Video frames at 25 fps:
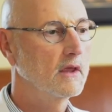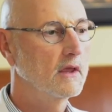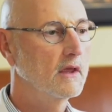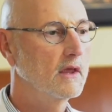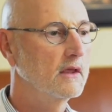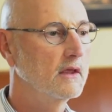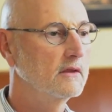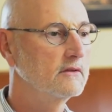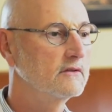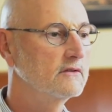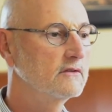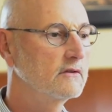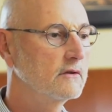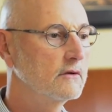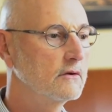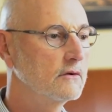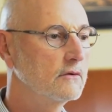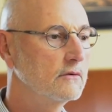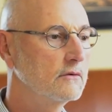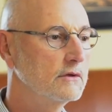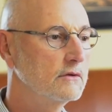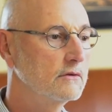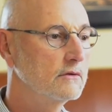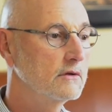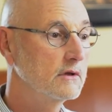And
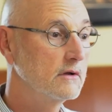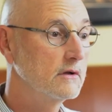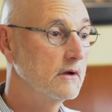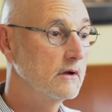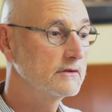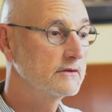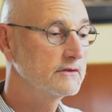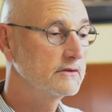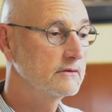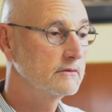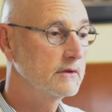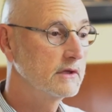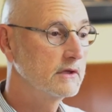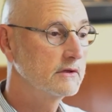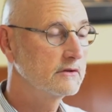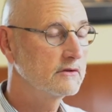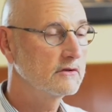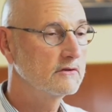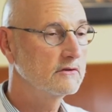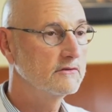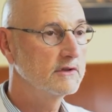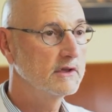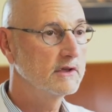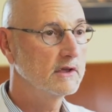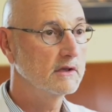so you can also
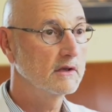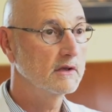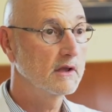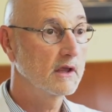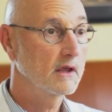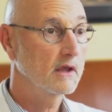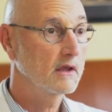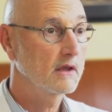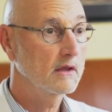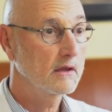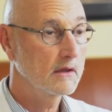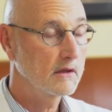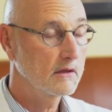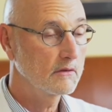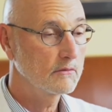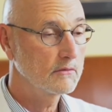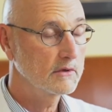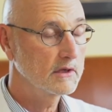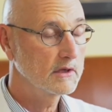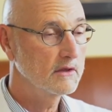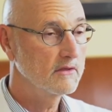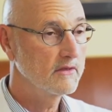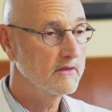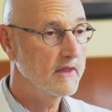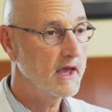intervene
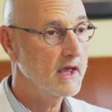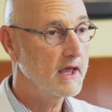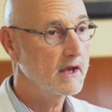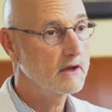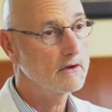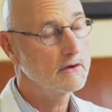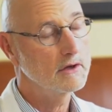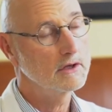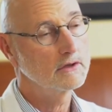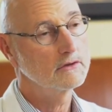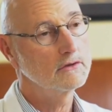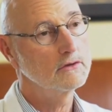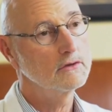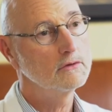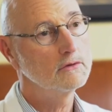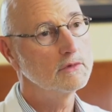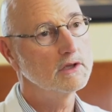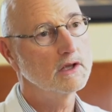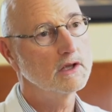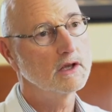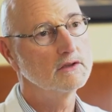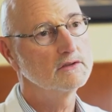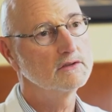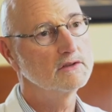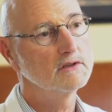in that area too,
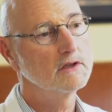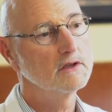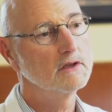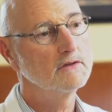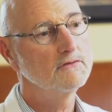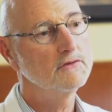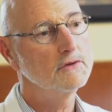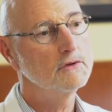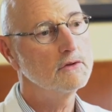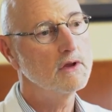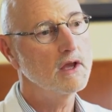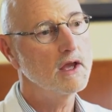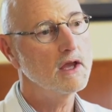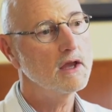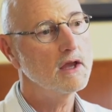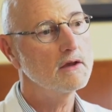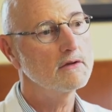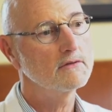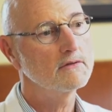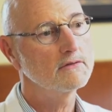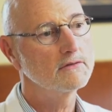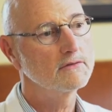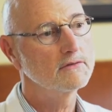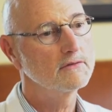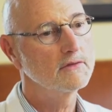because if you
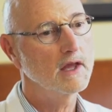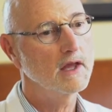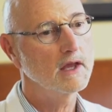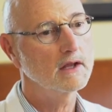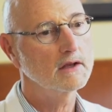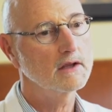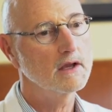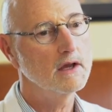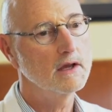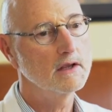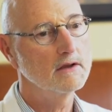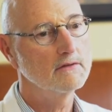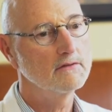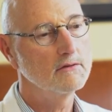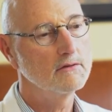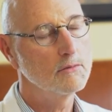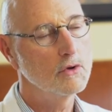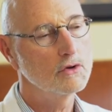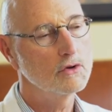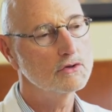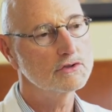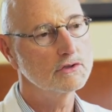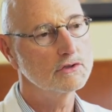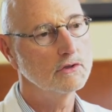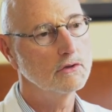have that kind of
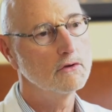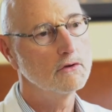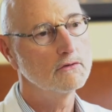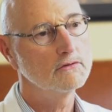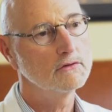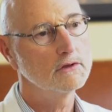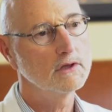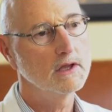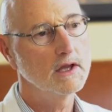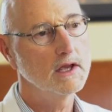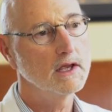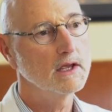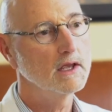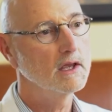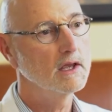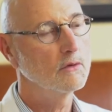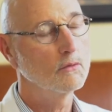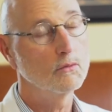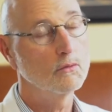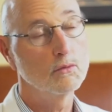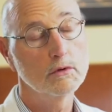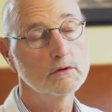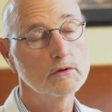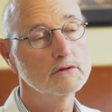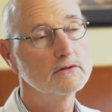emotional overlay,
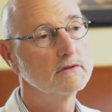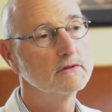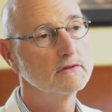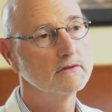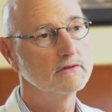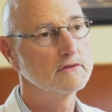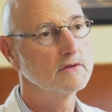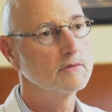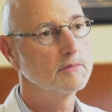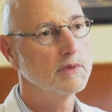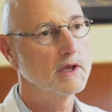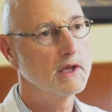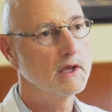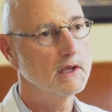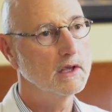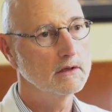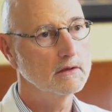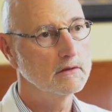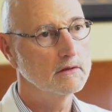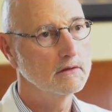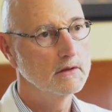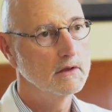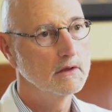it worsens the pain.